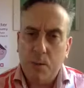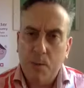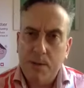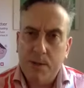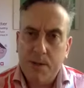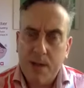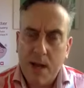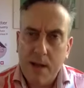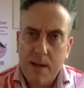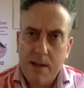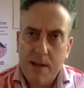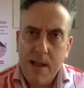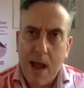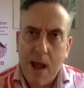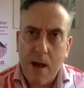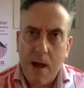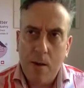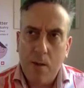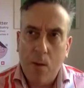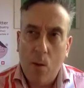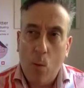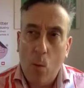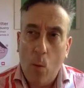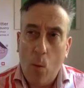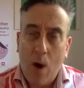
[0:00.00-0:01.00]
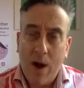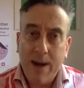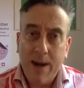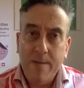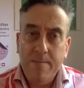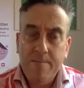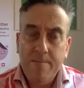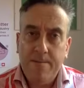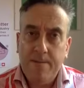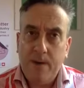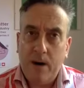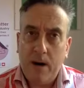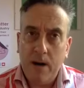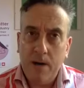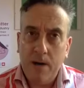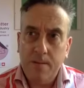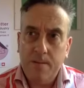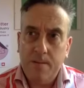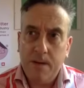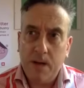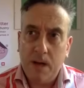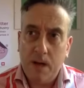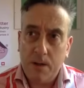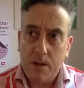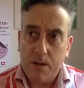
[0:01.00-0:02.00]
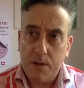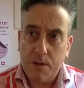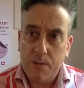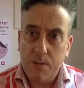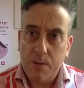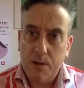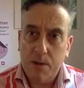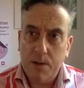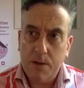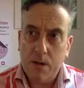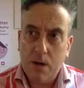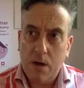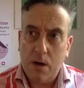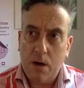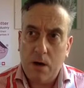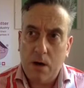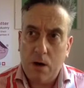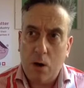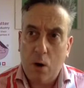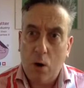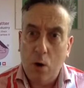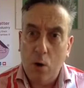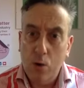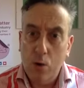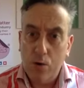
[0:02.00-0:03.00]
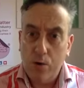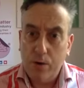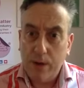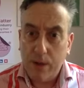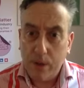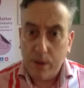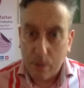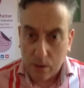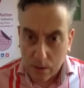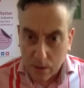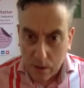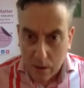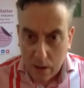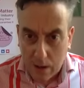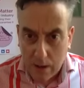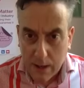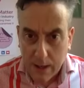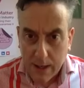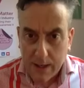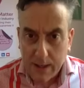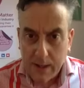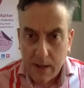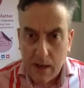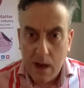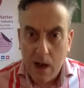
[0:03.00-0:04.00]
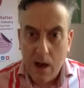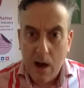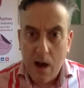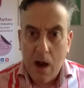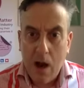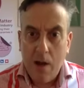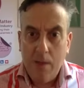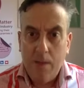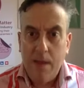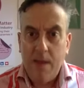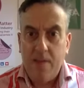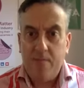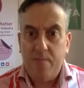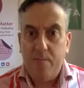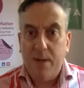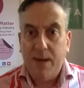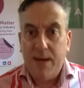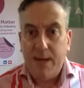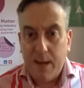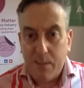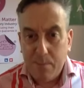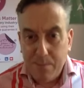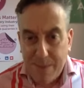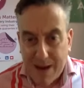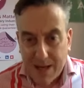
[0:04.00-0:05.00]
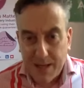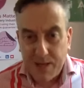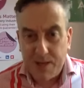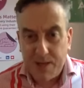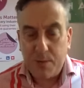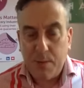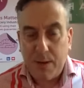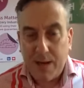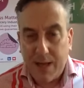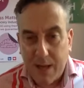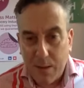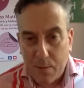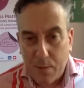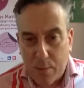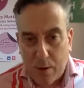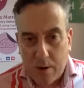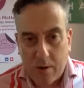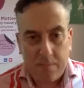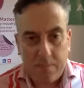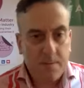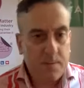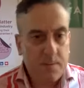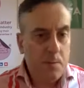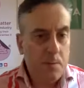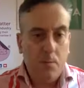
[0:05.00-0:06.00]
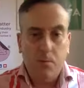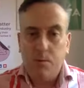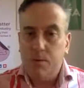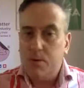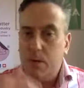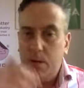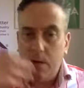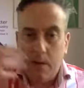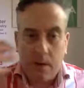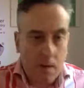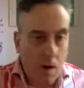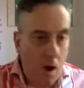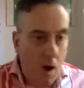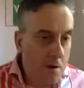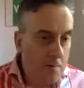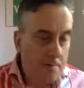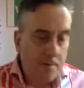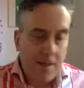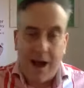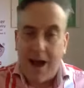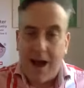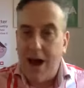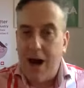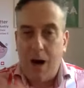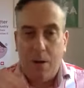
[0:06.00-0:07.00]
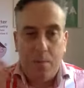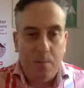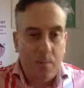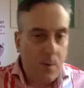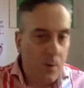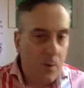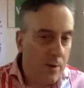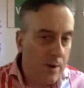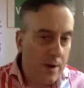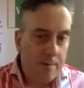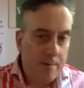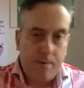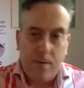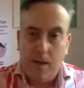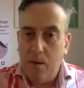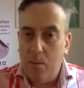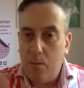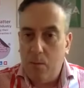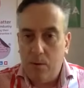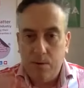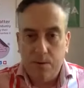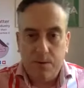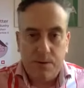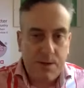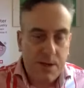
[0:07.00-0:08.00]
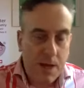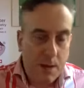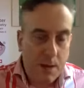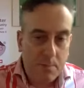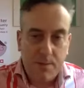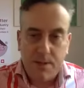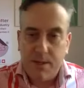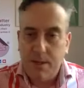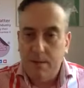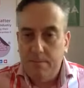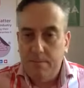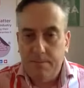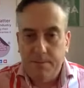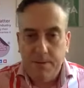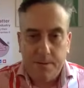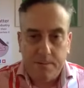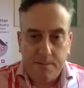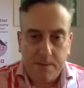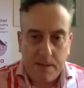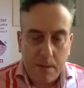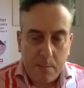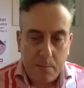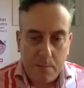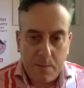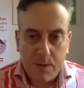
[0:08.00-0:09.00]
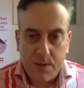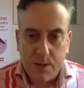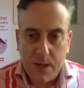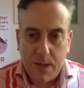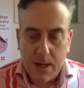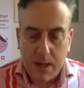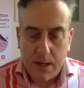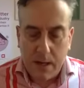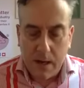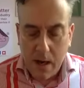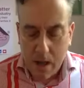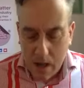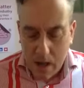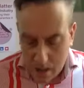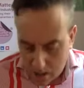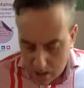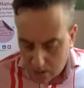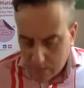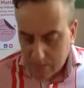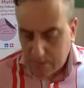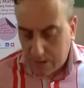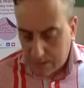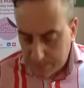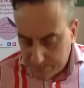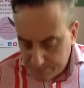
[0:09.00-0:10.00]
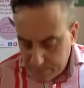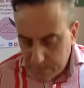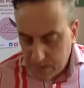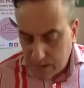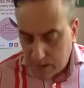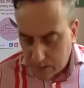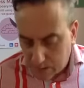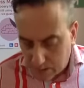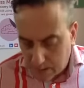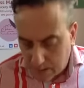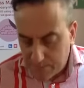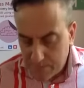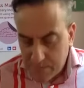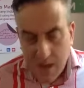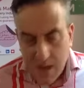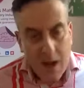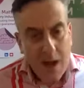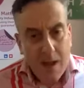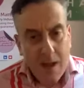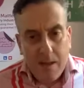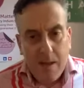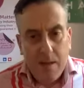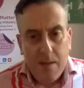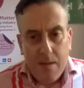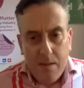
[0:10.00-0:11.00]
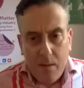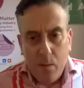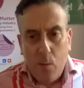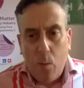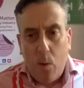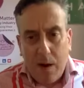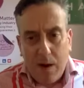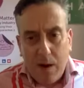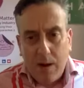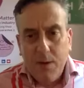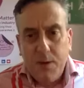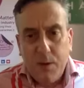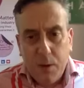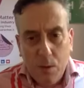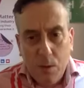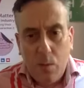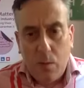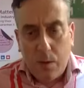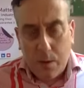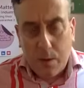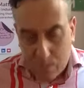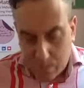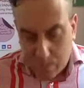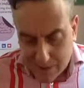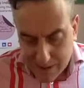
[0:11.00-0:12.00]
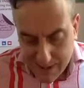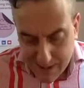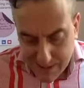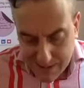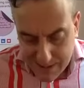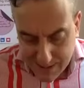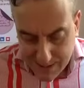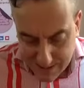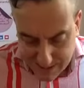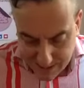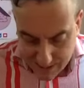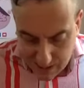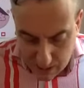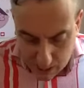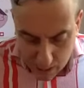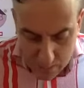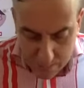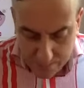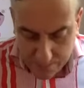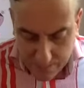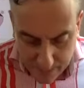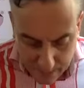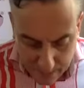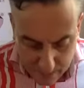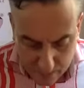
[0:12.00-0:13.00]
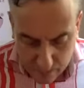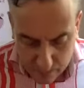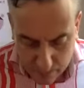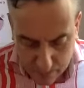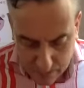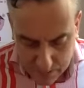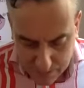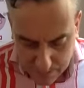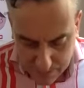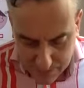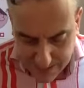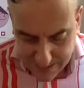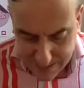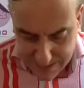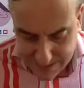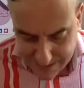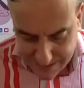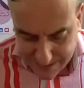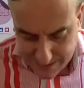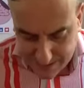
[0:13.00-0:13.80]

so we're saying now that one in five customers are ordering online They've made yeah. managed to make it profitable, so they've got over that hump, whatever that was, 10%, 15%. Okay, all right. The, the one I do want to raise is the COVID cost, because it's